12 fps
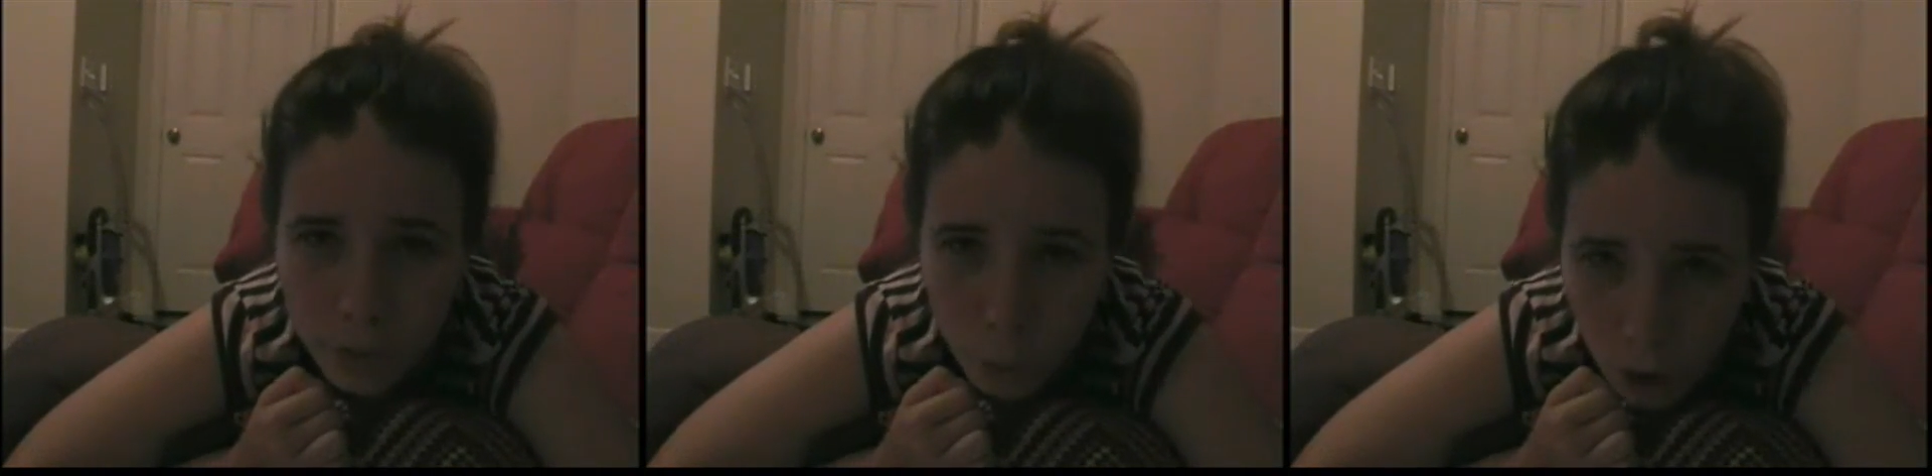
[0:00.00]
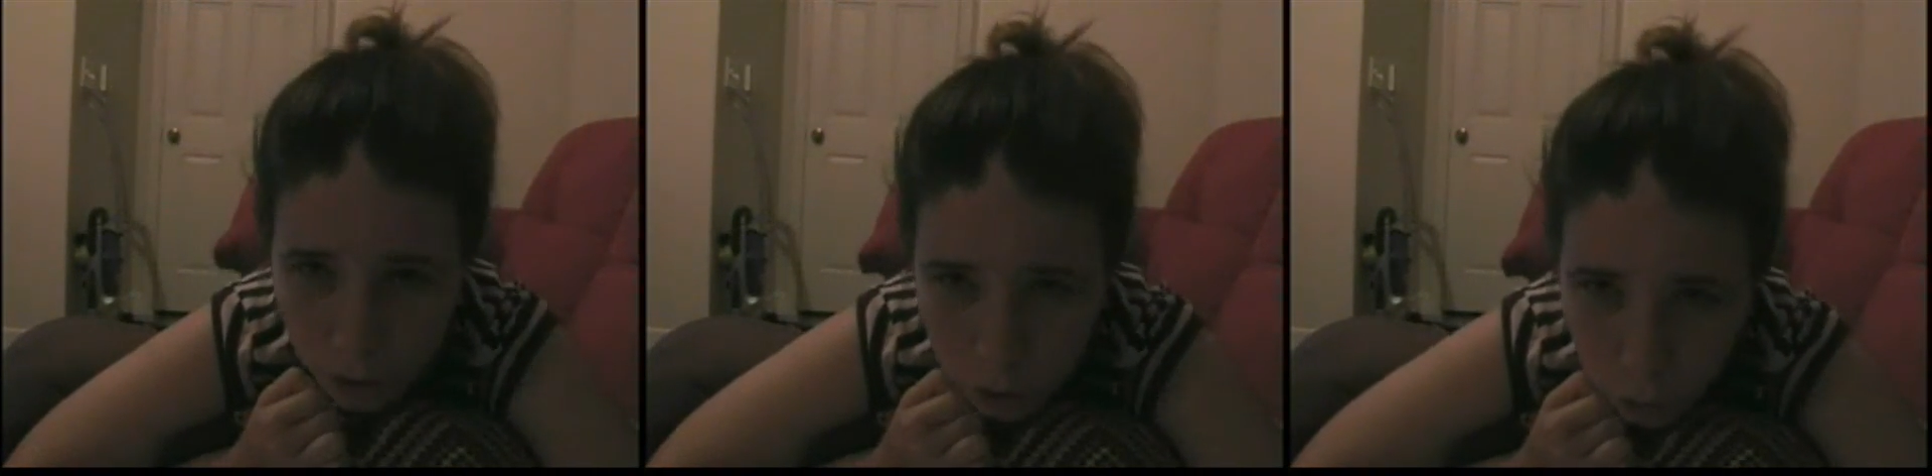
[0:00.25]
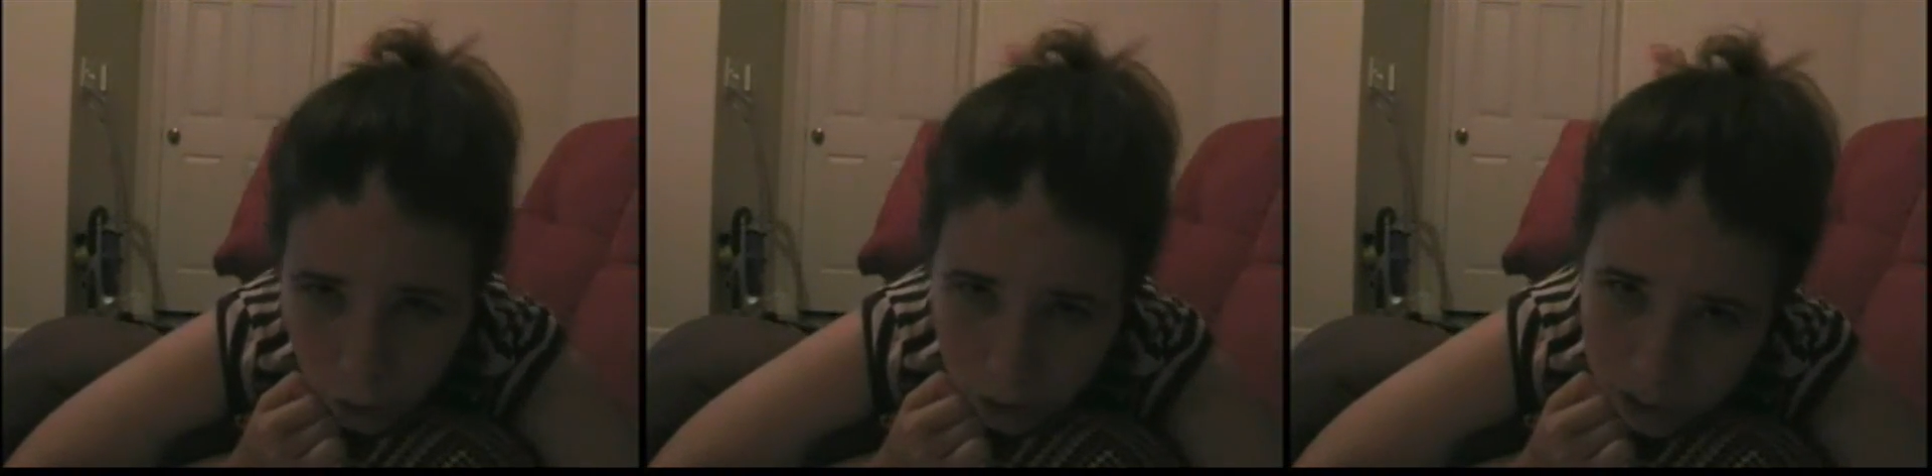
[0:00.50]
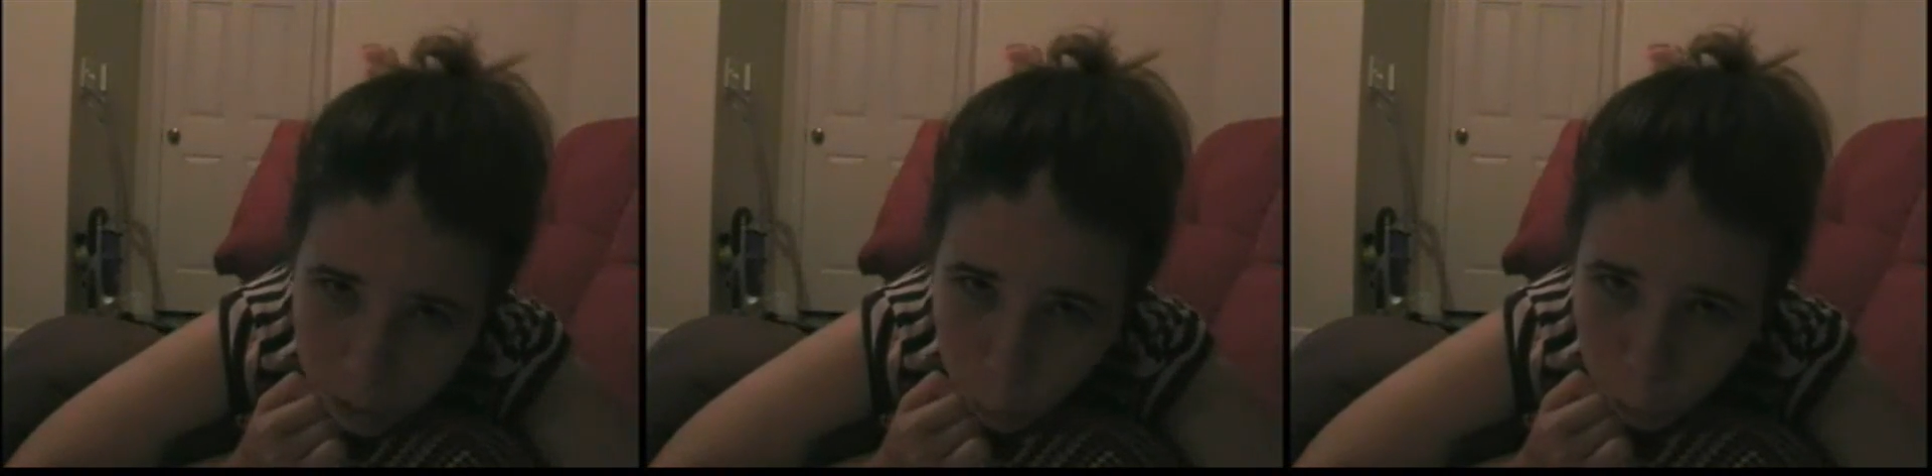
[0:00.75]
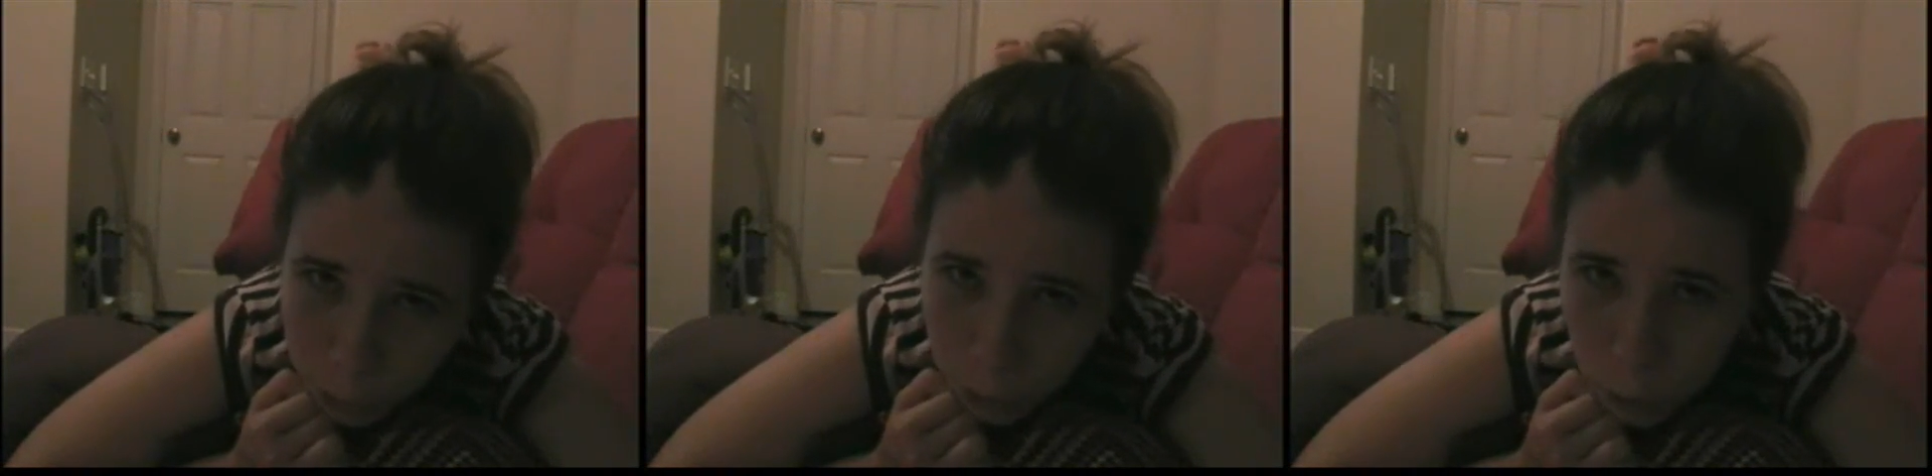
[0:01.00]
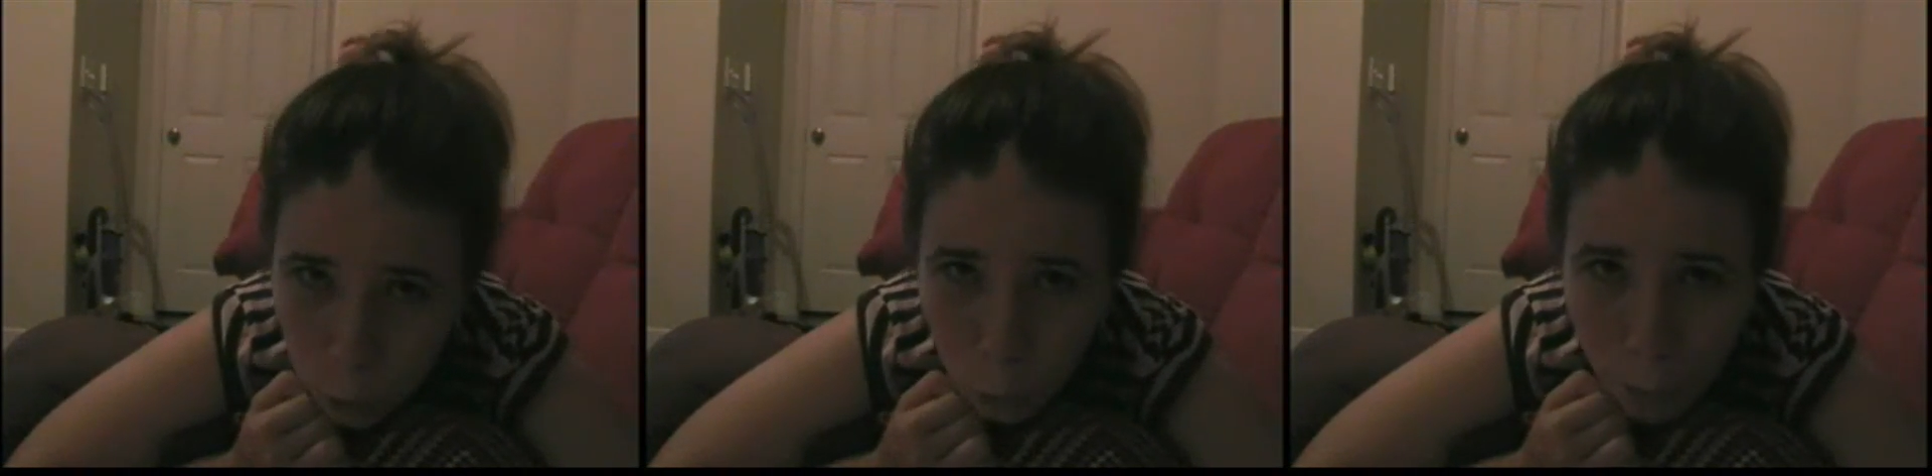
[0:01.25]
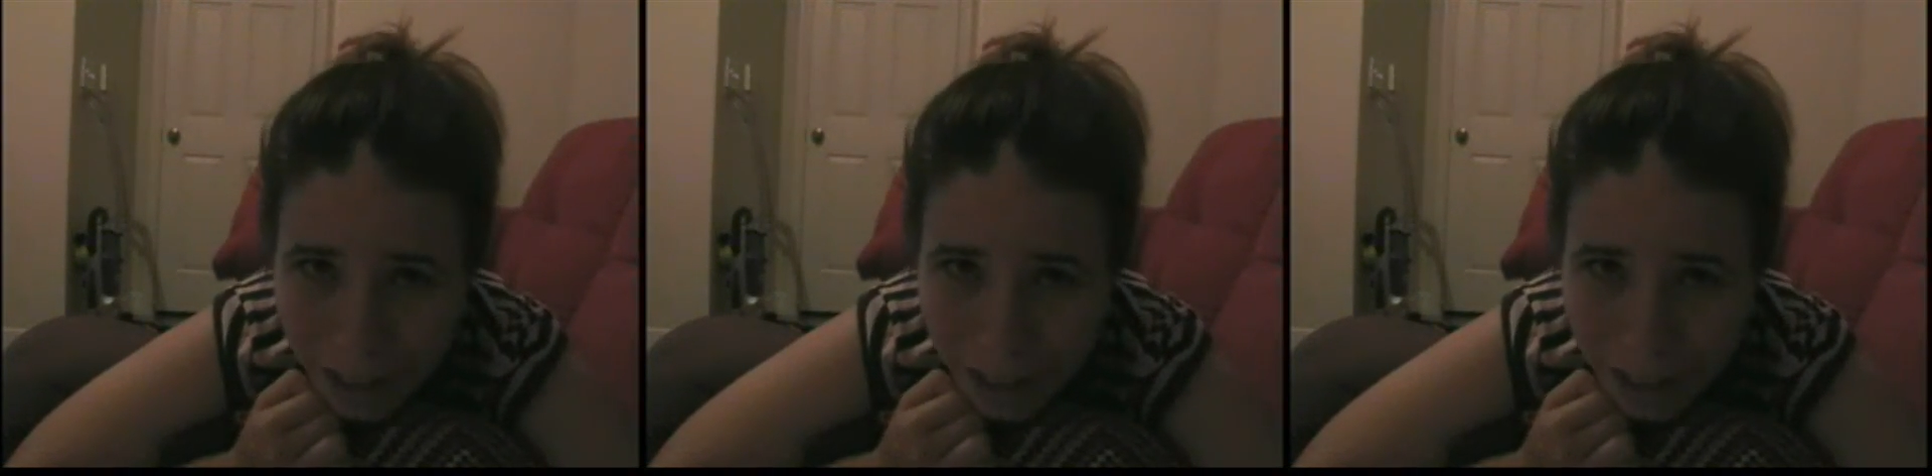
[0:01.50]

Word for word: I've walked across the border to